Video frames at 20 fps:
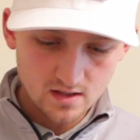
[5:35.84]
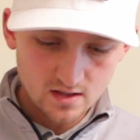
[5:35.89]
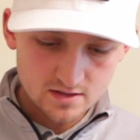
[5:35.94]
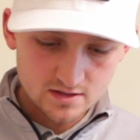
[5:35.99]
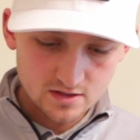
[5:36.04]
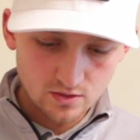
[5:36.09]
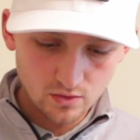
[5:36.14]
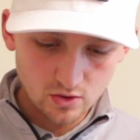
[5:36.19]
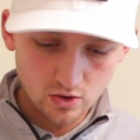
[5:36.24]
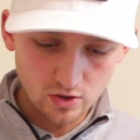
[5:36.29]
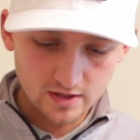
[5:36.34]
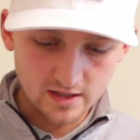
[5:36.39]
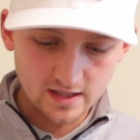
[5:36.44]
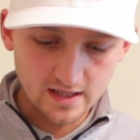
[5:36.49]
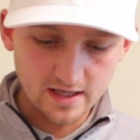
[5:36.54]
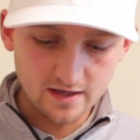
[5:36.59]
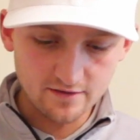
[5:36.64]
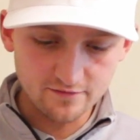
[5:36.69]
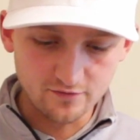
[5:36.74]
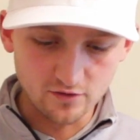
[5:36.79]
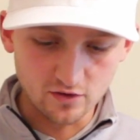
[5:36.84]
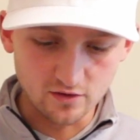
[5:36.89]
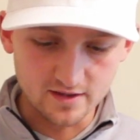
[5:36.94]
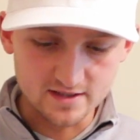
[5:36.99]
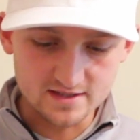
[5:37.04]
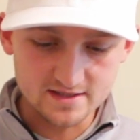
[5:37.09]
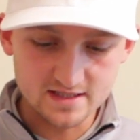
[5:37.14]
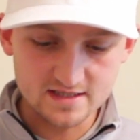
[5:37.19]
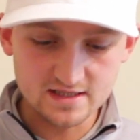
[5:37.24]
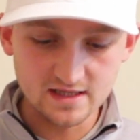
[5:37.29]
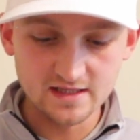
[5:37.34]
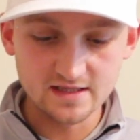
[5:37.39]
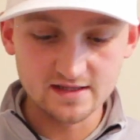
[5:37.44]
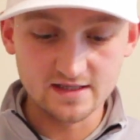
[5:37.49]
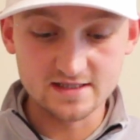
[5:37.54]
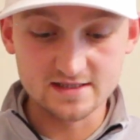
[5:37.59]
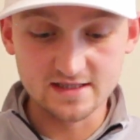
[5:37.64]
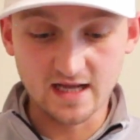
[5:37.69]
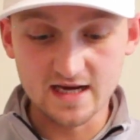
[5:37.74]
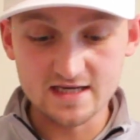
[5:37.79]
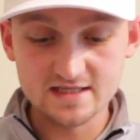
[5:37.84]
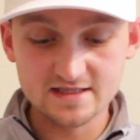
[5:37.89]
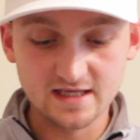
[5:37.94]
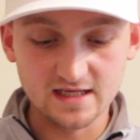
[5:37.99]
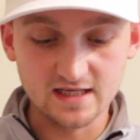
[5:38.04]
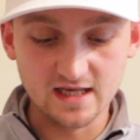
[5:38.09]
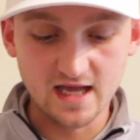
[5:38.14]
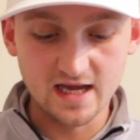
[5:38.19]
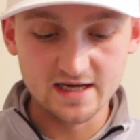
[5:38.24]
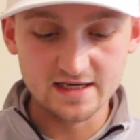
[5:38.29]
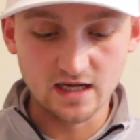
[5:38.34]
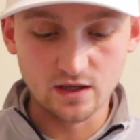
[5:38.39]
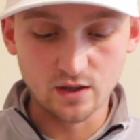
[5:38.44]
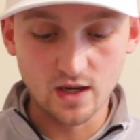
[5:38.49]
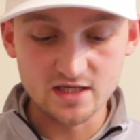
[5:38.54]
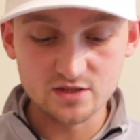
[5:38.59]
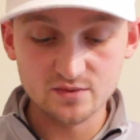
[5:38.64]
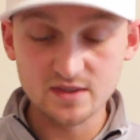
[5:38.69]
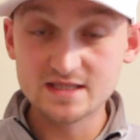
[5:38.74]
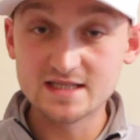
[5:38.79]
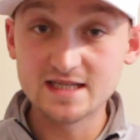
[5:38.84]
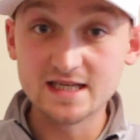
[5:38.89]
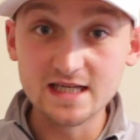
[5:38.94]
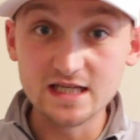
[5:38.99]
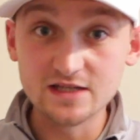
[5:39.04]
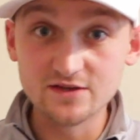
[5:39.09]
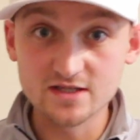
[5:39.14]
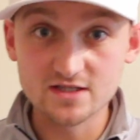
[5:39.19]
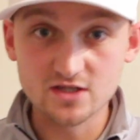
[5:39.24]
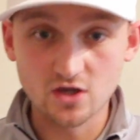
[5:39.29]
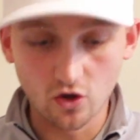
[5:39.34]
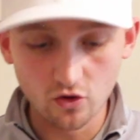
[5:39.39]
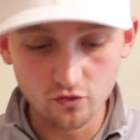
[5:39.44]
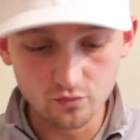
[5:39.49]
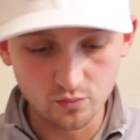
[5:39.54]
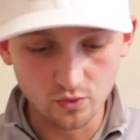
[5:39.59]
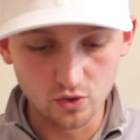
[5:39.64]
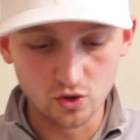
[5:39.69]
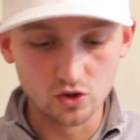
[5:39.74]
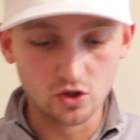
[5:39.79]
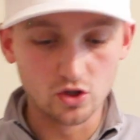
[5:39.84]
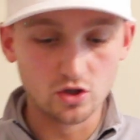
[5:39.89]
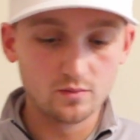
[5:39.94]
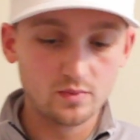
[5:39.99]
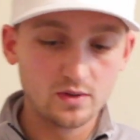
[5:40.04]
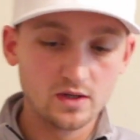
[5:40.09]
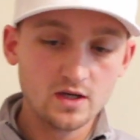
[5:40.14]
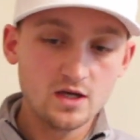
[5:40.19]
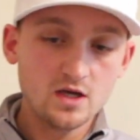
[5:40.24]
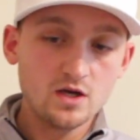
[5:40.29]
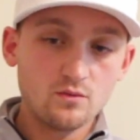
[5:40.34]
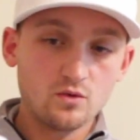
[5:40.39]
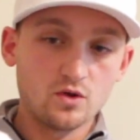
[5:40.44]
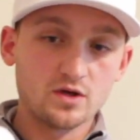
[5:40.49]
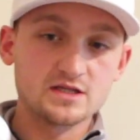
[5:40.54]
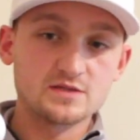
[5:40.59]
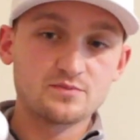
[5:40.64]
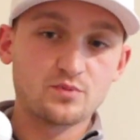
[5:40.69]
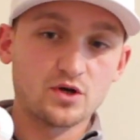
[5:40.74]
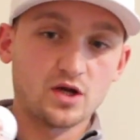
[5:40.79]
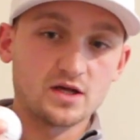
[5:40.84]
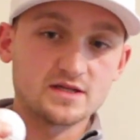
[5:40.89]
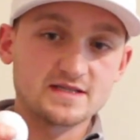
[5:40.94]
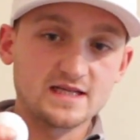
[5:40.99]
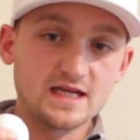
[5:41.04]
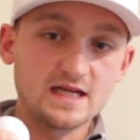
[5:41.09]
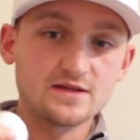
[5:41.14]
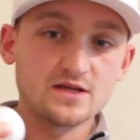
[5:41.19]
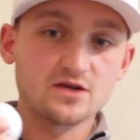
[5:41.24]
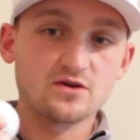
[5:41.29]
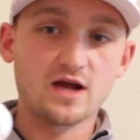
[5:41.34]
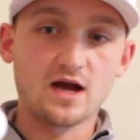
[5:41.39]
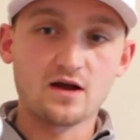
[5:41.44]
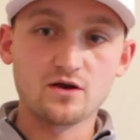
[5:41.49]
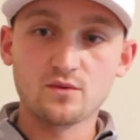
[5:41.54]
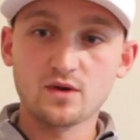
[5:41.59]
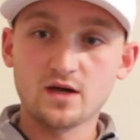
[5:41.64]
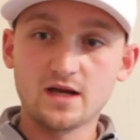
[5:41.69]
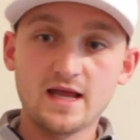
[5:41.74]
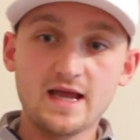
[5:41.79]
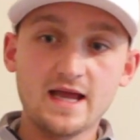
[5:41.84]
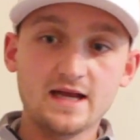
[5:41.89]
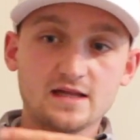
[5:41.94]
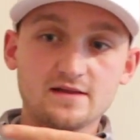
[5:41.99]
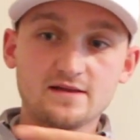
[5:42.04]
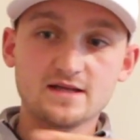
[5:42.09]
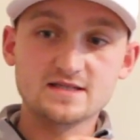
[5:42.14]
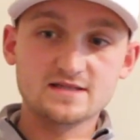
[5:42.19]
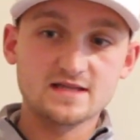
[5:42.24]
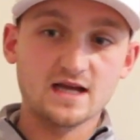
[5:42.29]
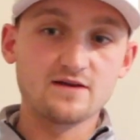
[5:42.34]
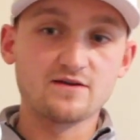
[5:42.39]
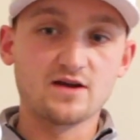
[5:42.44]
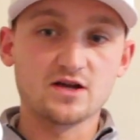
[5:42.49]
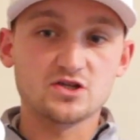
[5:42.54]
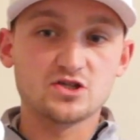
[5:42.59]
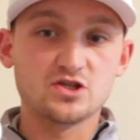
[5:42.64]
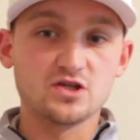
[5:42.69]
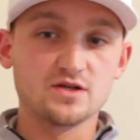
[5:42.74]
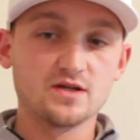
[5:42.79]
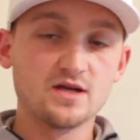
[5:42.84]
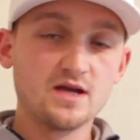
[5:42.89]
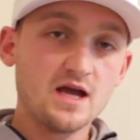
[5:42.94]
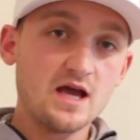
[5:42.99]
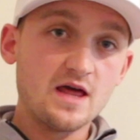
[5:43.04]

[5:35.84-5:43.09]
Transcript: So what we're looking here for is this nice thick line now. As we tee this golf ball up, we're looking to put our tee in the ground, and we're going to hit in this direction.